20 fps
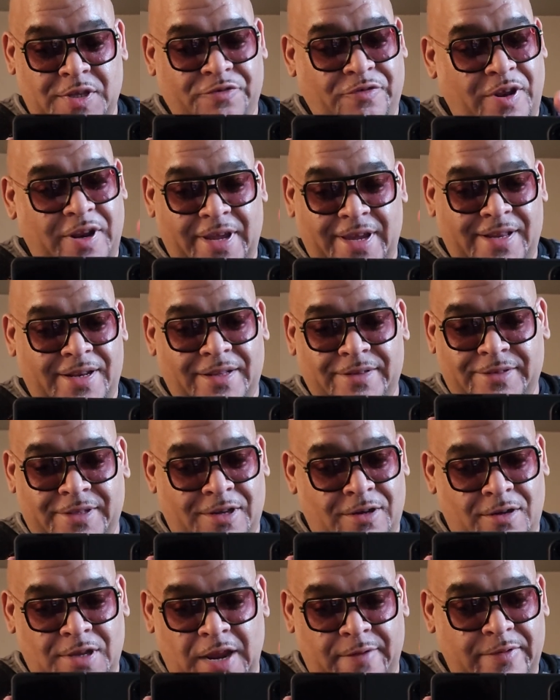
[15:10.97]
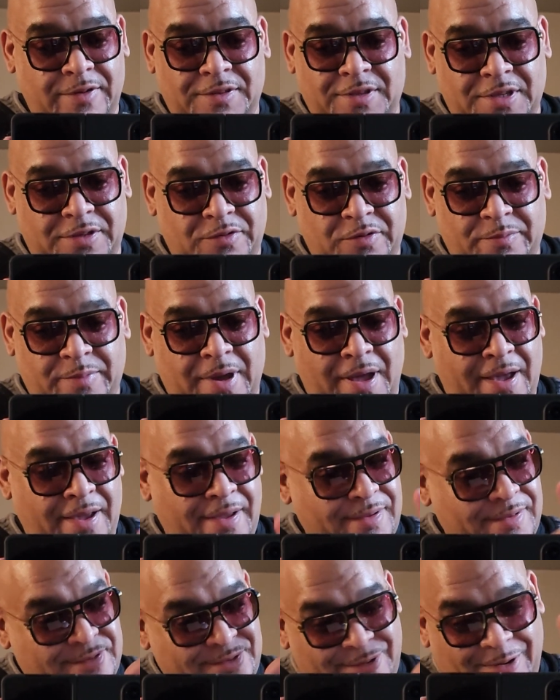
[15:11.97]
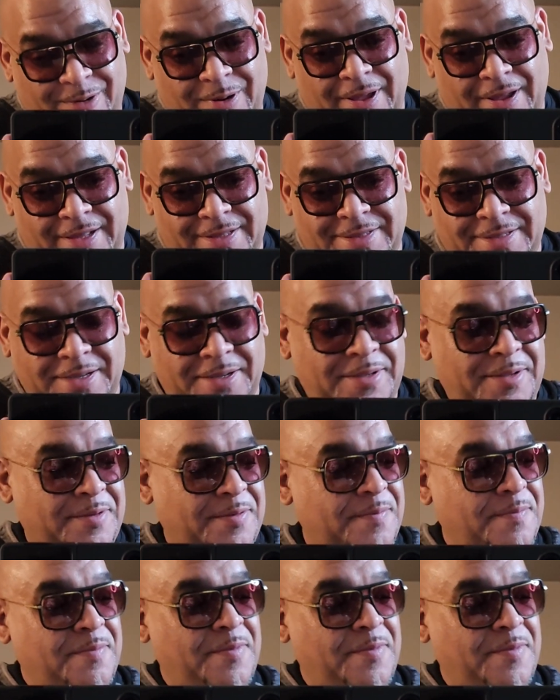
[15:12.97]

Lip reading: Try to get a deal on everything you buy. That's all I can tell you.